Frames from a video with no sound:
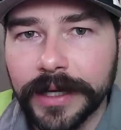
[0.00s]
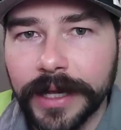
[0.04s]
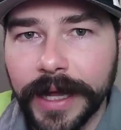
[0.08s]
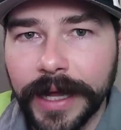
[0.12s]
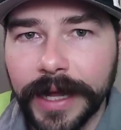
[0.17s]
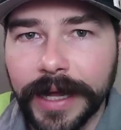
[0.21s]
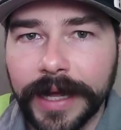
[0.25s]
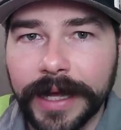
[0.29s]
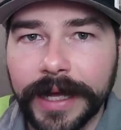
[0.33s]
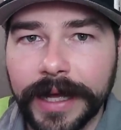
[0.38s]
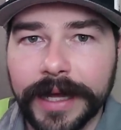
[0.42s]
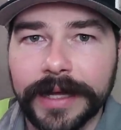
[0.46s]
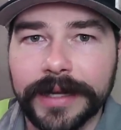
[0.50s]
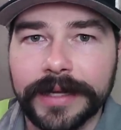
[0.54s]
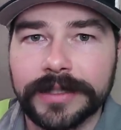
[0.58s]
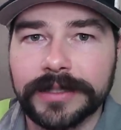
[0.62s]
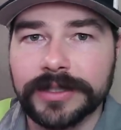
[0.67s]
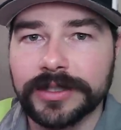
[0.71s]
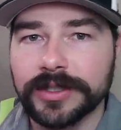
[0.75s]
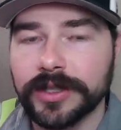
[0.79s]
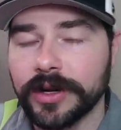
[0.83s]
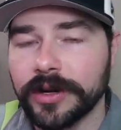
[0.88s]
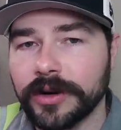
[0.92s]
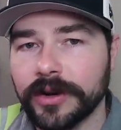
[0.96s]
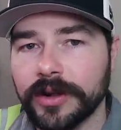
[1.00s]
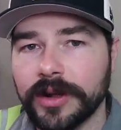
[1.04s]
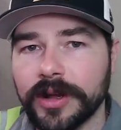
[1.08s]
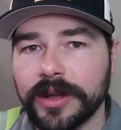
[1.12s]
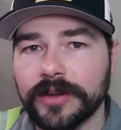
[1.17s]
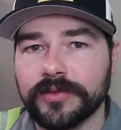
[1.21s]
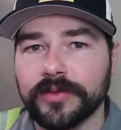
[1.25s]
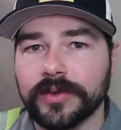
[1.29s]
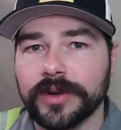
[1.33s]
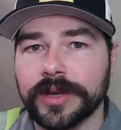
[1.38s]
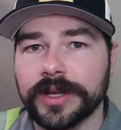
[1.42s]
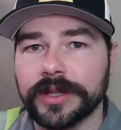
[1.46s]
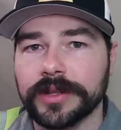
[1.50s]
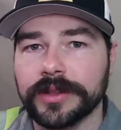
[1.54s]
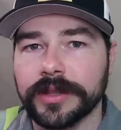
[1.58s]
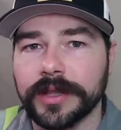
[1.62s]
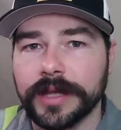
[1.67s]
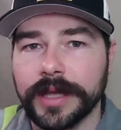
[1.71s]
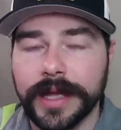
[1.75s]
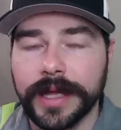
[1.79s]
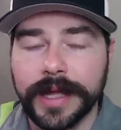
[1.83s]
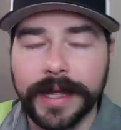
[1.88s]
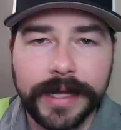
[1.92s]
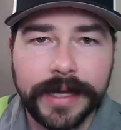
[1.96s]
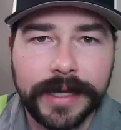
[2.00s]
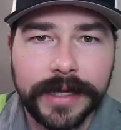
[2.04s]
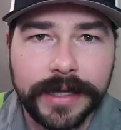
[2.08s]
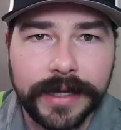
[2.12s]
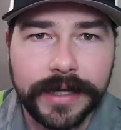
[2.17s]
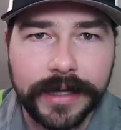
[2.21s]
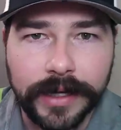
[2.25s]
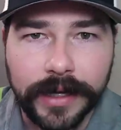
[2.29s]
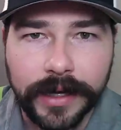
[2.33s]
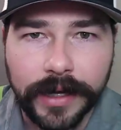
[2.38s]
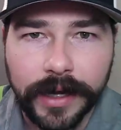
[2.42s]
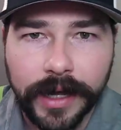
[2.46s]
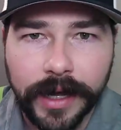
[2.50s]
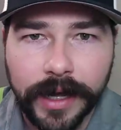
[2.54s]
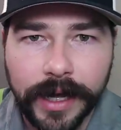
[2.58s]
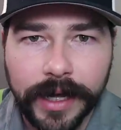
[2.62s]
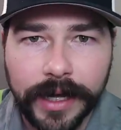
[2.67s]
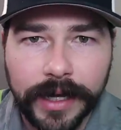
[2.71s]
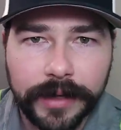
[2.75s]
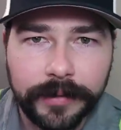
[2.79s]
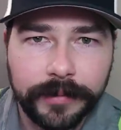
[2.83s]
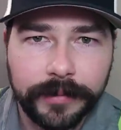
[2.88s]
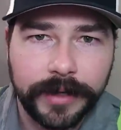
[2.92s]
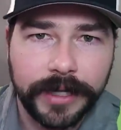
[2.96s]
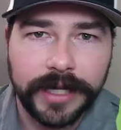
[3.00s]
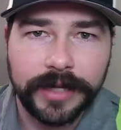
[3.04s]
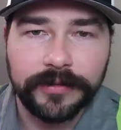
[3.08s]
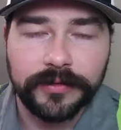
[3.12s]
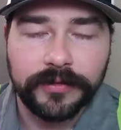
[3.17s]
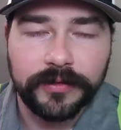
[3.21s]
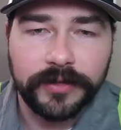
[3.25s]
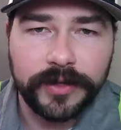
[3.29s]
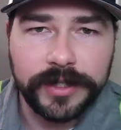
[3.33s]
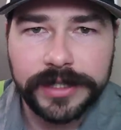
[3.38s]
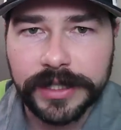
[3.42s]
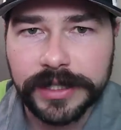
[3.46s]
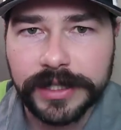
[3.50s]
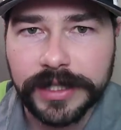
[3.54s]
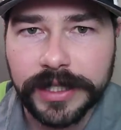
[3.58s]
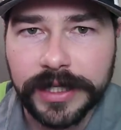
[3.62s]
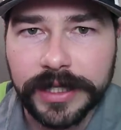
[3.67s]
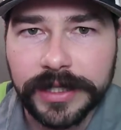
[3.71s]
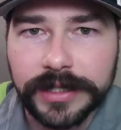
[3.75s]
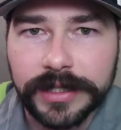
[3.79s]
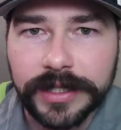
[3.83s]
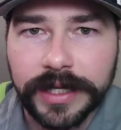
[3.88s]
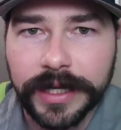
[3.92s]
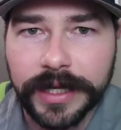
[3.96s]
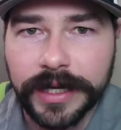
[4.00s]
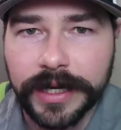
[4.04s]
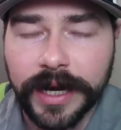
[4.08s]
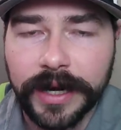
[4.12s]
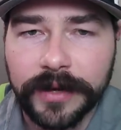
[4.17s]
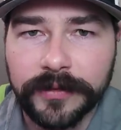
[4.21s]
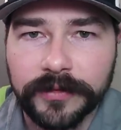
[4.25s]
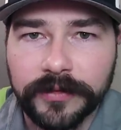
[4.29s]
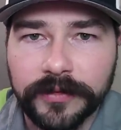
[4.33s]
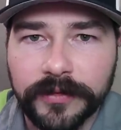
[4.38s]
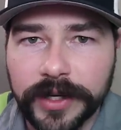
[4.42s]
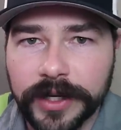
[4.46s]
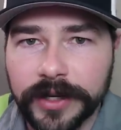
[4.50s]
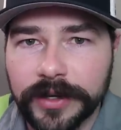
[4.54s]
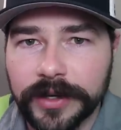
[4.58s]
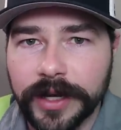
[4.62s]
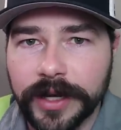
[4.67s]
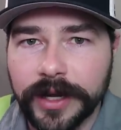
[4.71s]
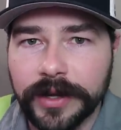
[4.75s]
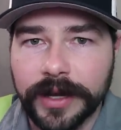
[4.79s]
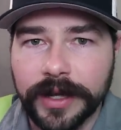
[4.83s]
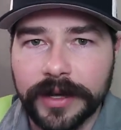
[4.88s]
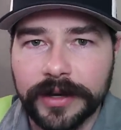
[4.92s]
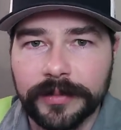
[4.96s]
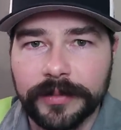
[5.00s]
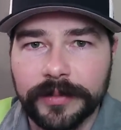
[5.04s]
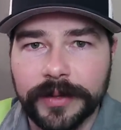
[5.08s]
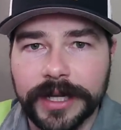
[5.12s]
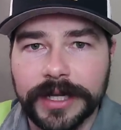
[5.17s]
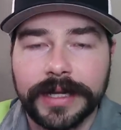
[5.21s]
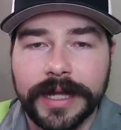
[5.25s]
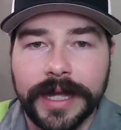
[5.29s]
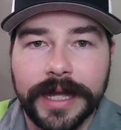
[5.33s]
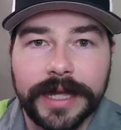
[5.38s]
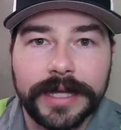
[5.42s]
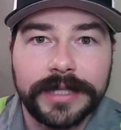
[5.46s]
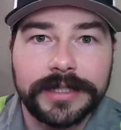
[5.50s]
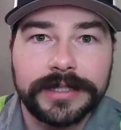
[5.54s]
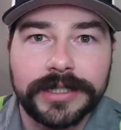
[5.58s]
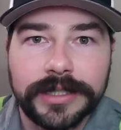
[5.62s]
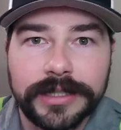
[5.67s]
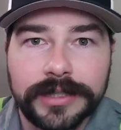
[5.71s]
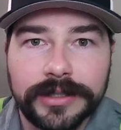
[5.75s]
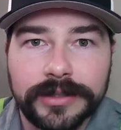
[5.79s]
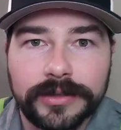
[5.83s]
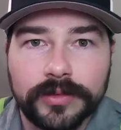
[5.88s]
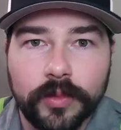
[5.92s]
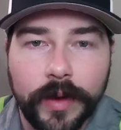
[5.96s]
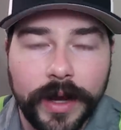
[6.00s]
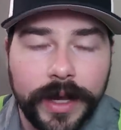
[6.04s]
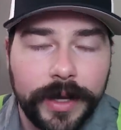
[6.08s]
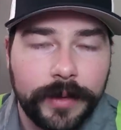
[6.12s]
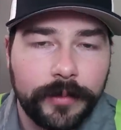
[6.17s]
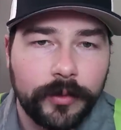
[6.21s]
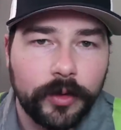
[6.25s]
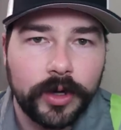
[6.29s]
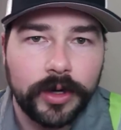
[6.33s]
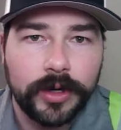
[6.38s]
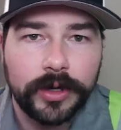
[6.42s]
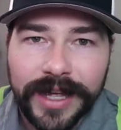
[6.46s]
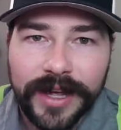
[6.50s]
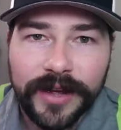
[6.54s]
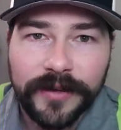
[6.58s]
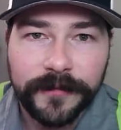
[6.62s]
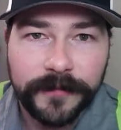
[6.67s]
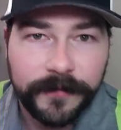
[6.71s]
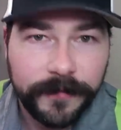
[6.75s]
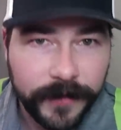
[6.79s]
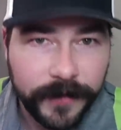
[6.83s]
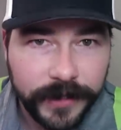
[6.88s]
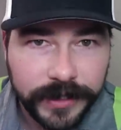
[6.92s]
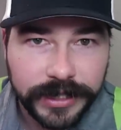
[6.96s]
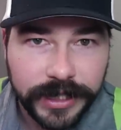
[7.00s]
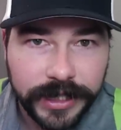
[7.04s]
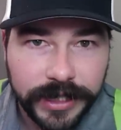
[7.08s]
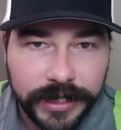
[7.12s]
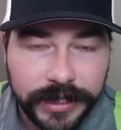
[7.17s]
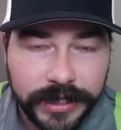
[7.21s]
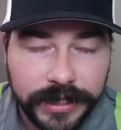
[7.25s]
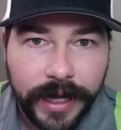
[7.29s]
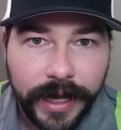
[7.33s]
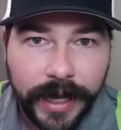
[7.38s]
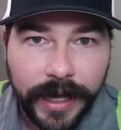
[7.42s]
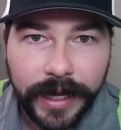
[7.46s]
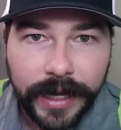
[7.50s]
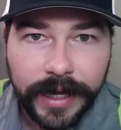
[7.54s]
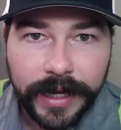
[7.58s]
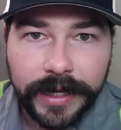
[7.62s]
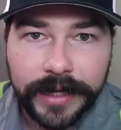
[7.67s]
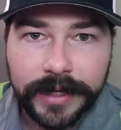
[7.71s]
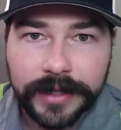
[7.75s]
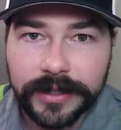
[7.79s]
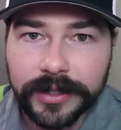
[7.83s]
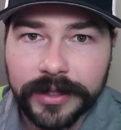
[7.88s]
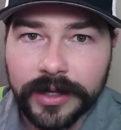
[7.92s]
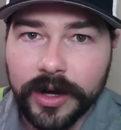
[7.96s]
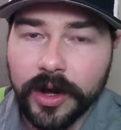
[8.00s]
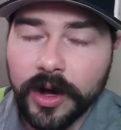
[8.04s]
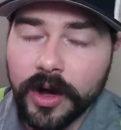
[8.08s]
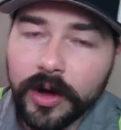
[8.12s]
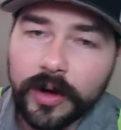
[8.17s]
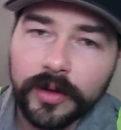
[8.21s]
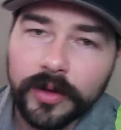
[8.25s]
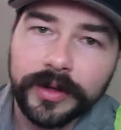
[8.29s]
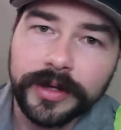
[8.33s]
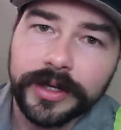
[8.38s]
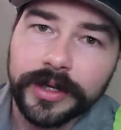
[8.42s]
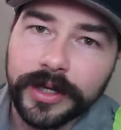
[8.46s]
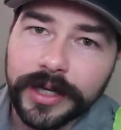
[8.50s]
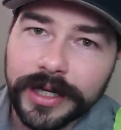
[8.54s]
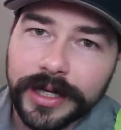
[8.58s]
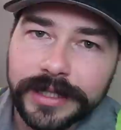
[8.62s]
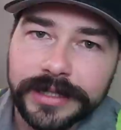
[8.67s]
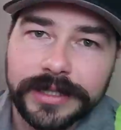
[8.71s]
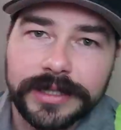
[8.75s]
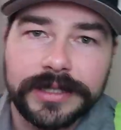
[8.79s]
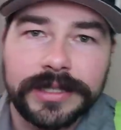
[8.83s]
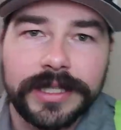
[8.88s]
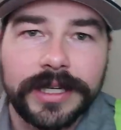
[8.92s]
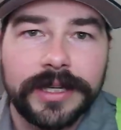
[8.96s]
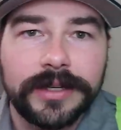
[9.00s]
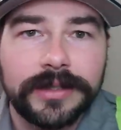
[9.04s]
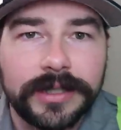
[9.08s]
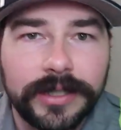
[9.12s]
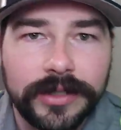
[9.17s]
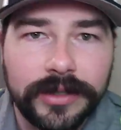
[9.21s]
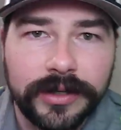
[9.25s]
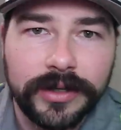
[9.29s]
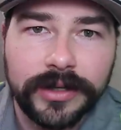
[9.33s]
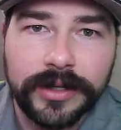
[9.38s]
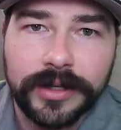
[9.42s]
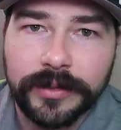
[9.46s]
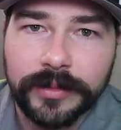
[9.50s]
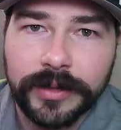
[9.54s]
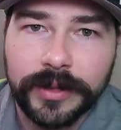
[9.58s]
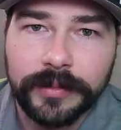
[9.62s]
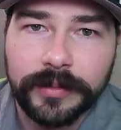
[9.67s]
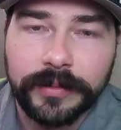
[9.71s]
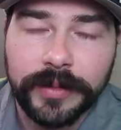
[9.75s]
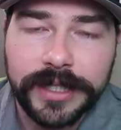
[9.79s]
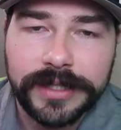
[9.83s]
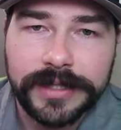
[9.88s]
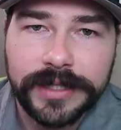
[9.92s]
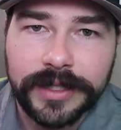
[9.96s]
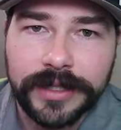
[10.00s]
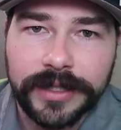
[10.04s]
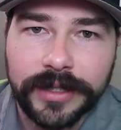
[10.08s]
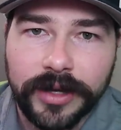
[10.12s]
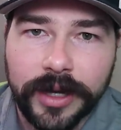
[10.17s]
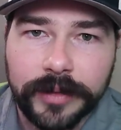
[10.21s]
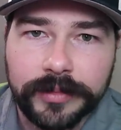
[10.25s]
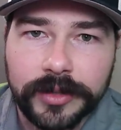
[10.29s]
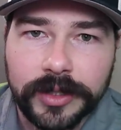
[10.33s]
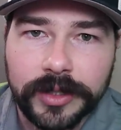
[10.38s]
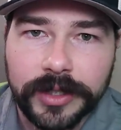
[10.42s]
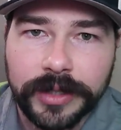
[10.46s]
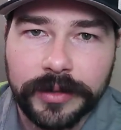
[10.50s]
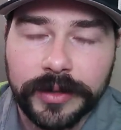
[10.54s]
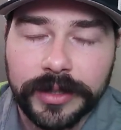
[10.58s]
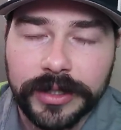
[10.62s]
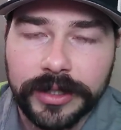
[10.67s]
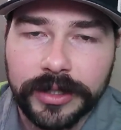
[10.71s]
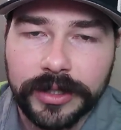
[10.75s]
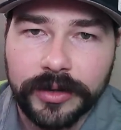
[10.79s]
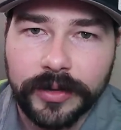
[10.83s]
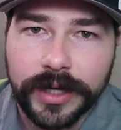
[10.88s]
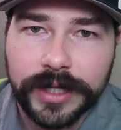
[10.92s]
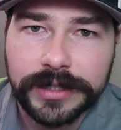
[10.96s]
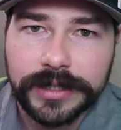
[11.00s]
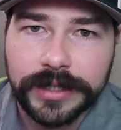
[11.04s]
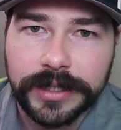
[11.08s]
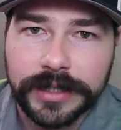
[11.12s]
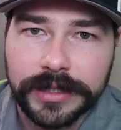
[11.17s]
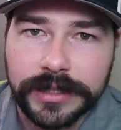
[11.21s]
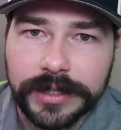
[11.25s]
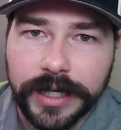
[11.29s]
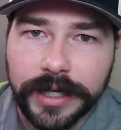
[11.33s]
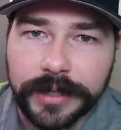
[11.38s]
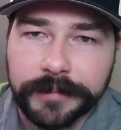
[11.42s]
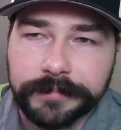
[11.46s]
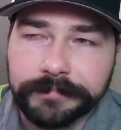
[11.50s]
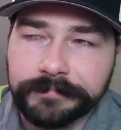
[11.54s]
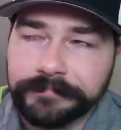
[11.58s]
and it started off with, hey, I'm a physicist, and I figured out how to make engines way more efficient, and all the engines out there are gonna be basically obsolete with the new engine design.